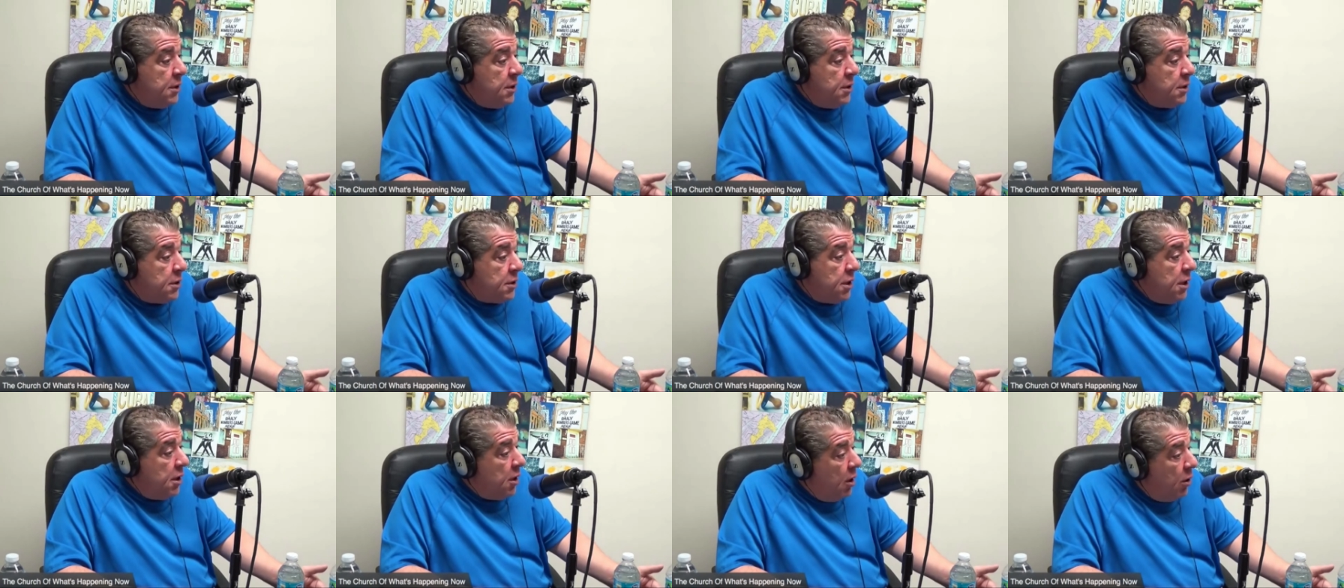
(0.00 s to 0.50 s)

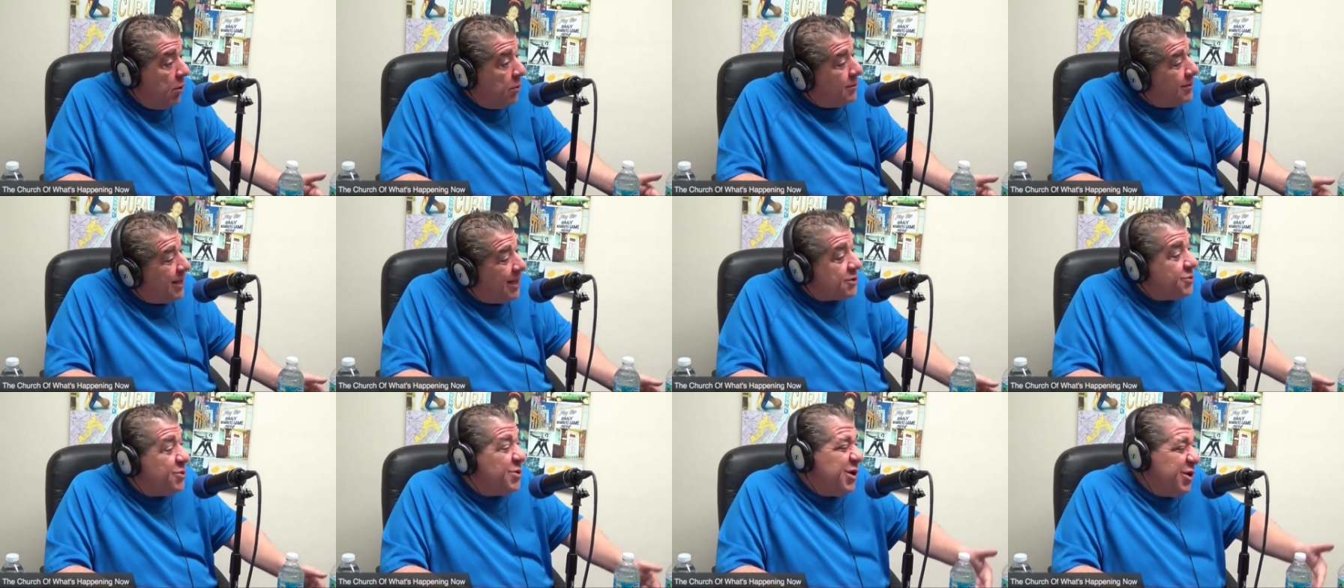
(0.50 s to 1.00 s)
you know, and
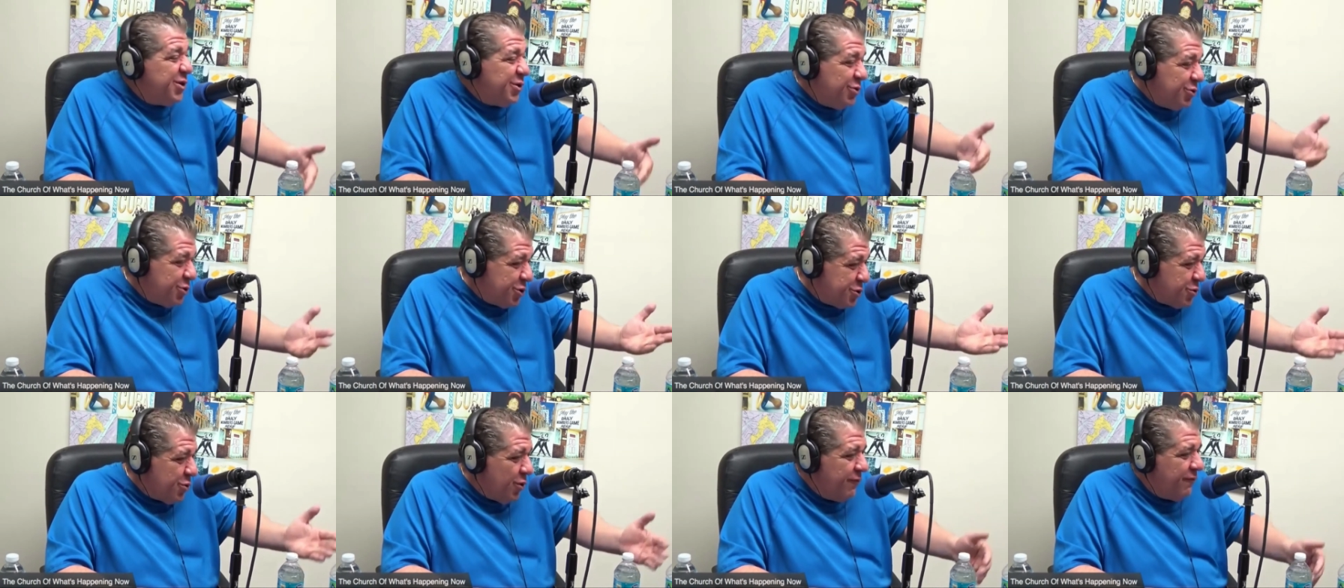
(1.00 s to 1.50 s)
that's when you do
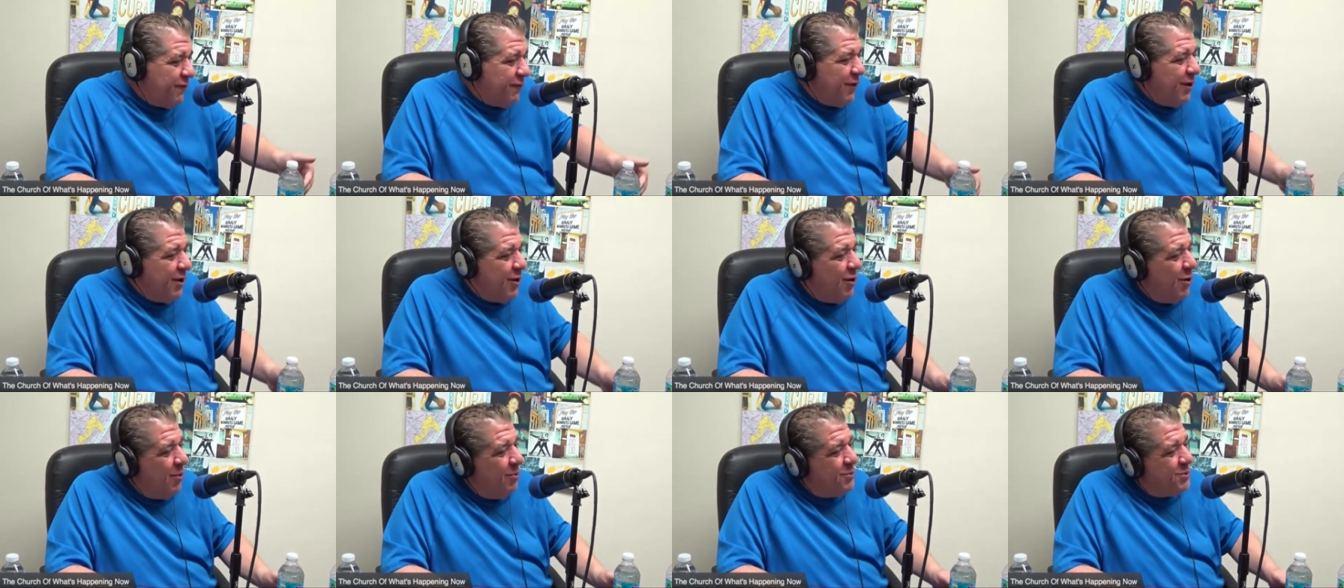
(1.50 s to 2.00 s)
short
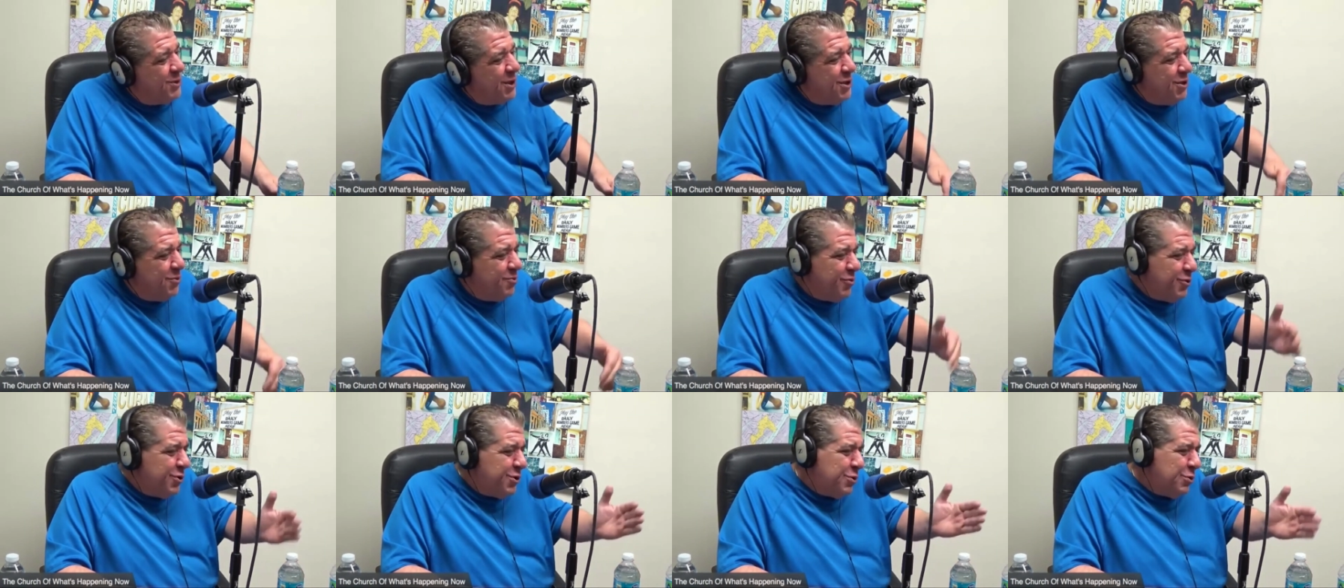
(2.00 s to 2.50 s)
films and you
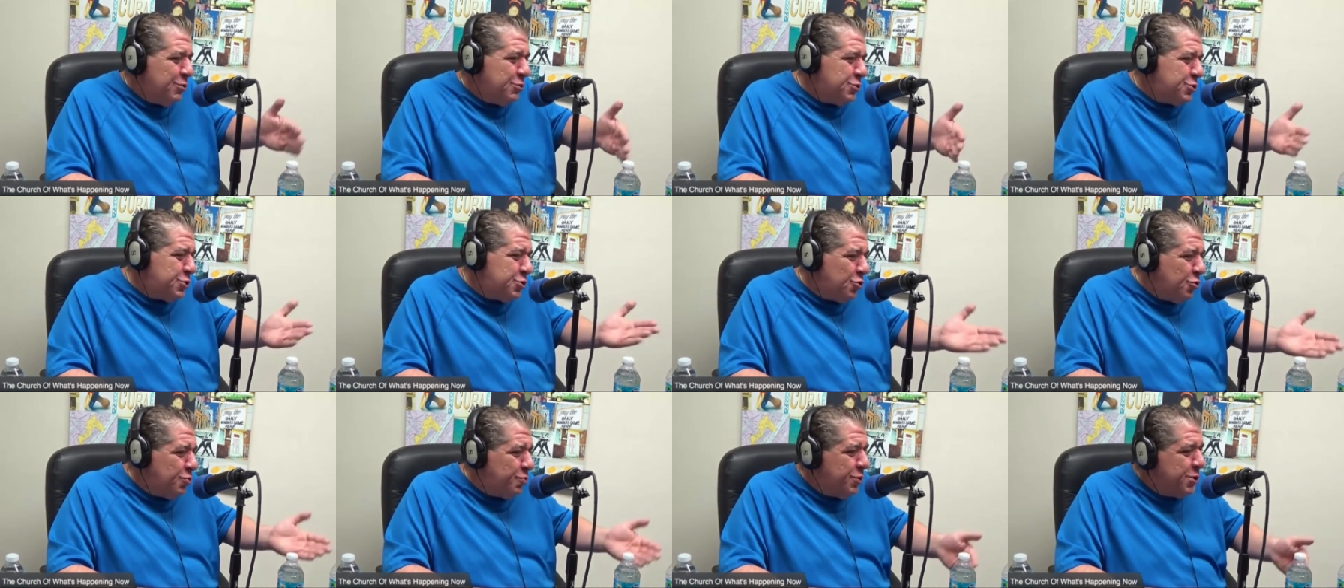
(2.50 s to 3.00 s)
produce
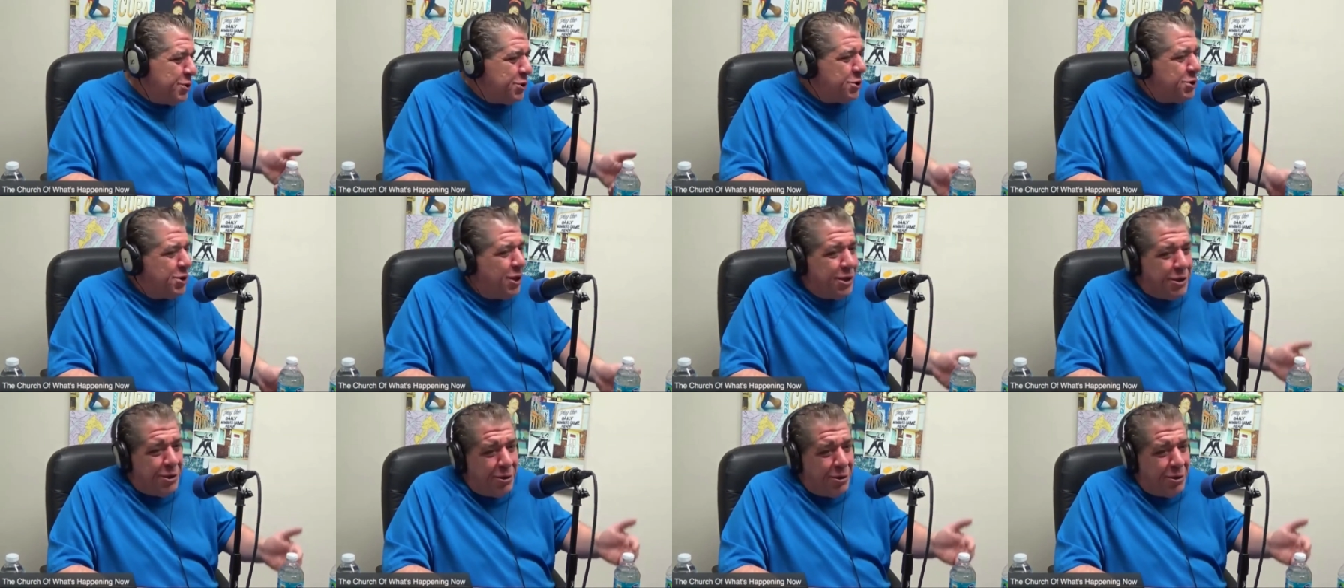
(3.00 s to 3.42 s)
stupid shit,